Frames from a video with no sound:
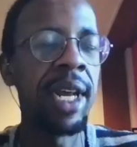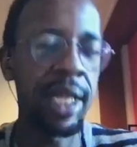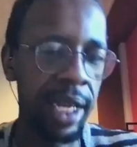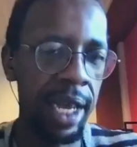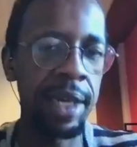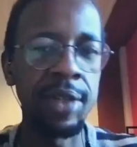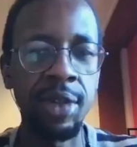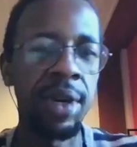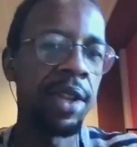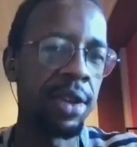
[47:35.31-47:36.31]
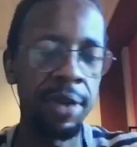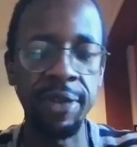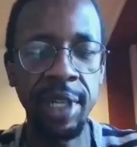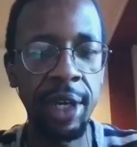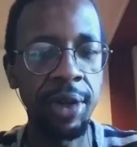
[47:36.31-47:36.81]
like the gangs or other
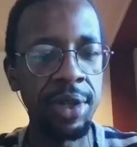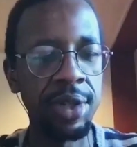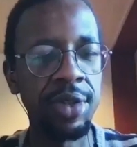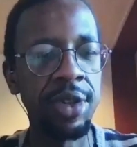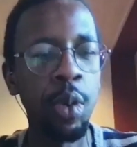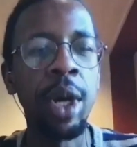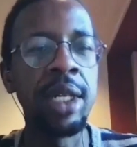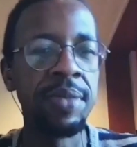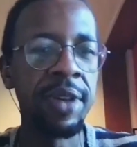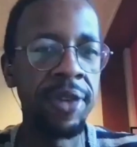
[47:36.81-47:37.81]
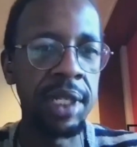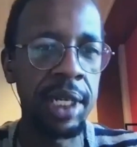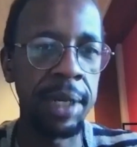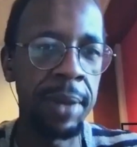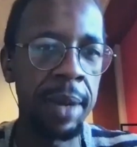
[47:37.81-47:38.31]
stakeholders do not want to be
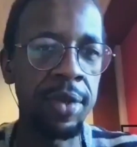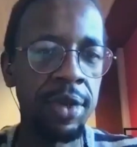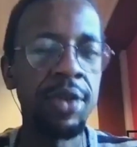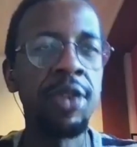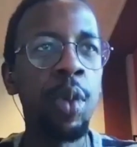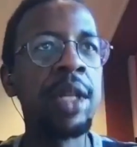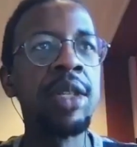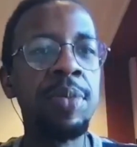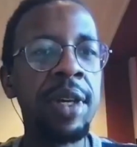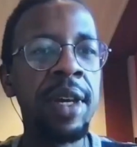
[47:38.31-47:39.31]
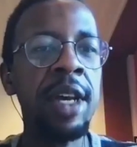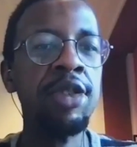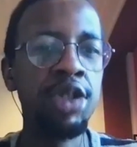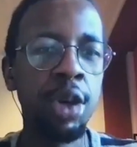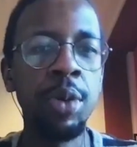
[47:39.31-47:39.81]
physically mapped or do not want to be
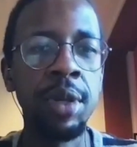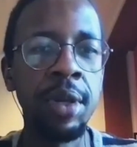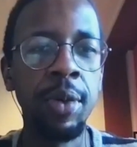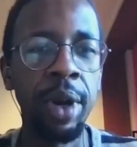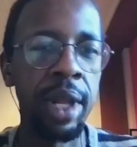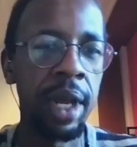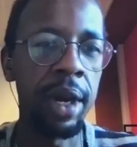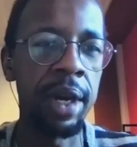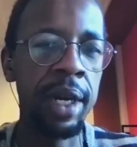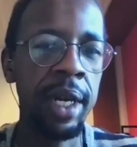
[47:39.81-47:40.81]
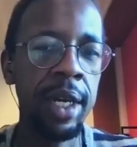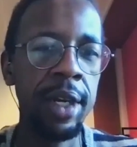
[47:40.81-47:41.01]
shown where they are.